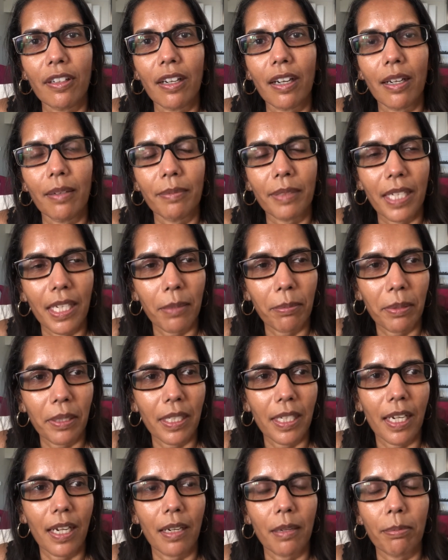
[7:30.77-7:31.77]
I'm keeping it
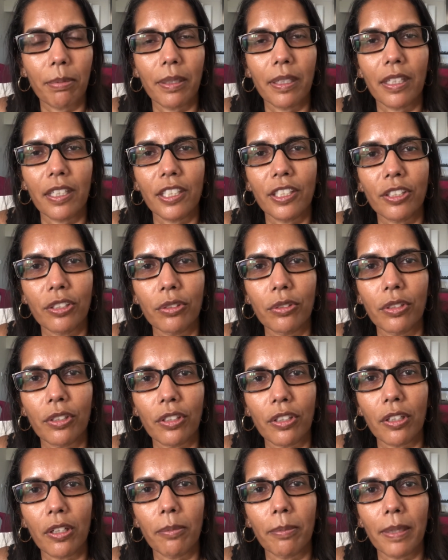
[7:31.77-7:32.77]
up, and I talk a
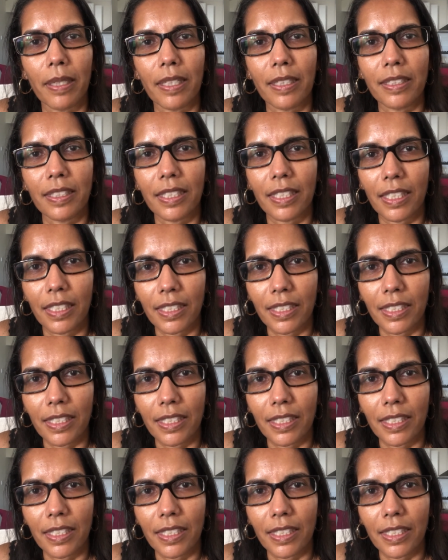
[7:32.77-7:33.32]
lot about it.